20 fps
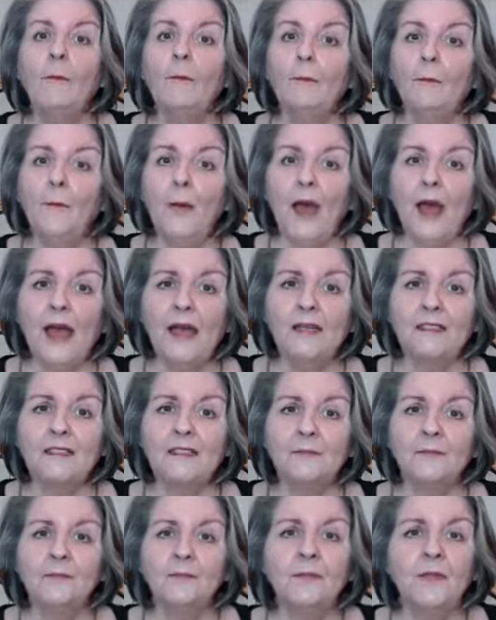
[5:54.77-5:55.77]
But
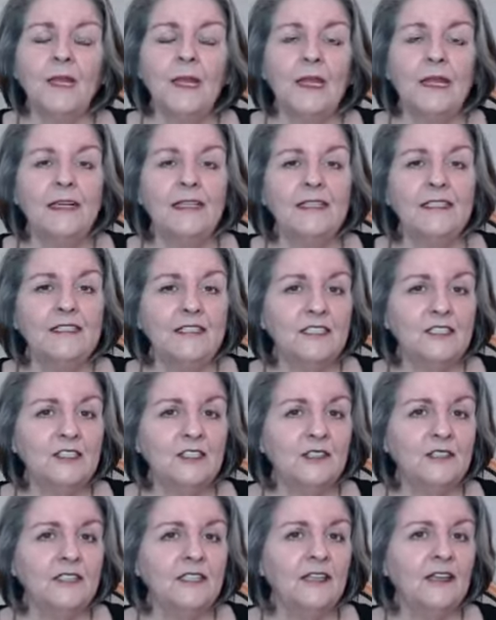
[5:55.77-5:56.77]
in
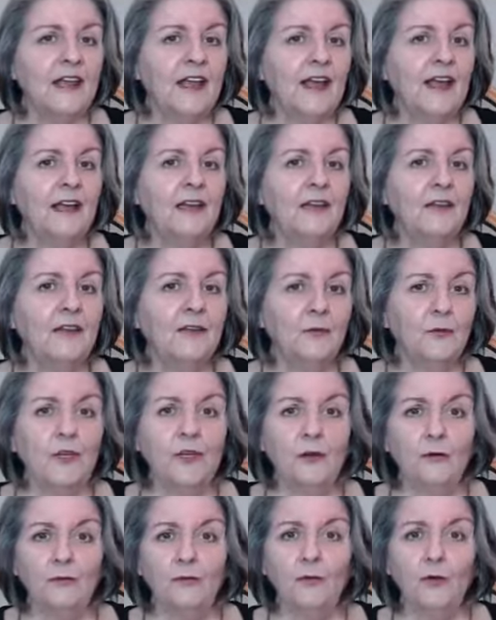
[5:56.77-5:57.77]
addition to that 3
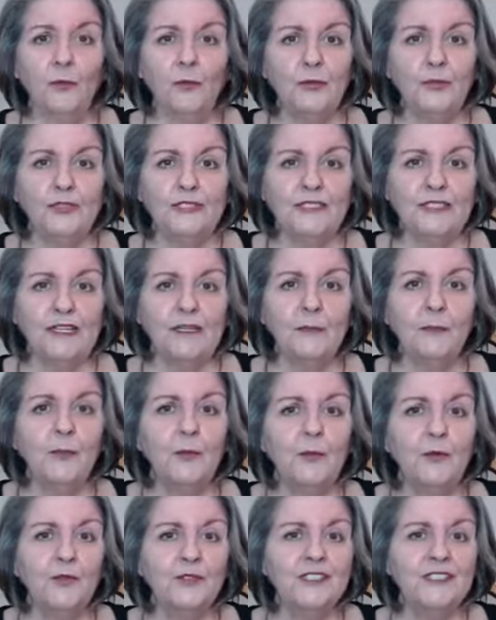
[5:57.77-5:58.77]
or 4%
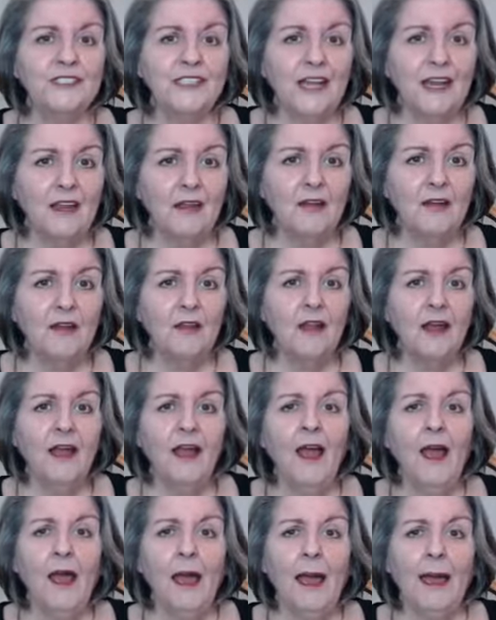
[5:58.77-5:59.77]
per sale,
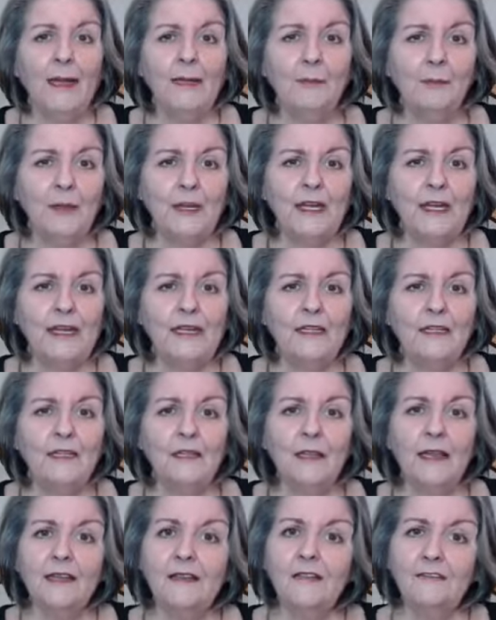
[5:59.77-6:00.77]
I paid
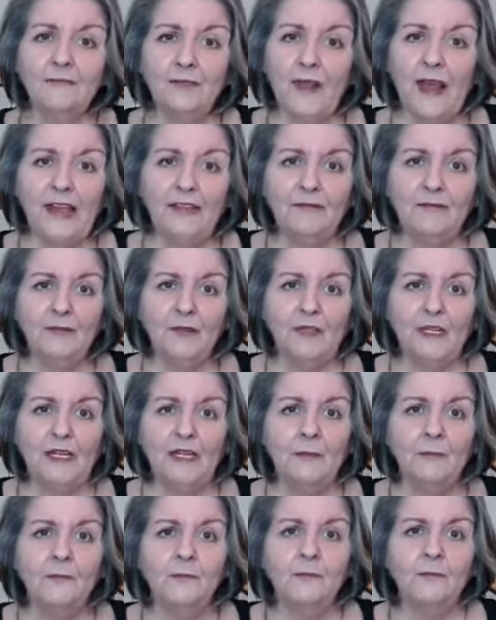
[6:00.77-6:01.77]
like a flat fee.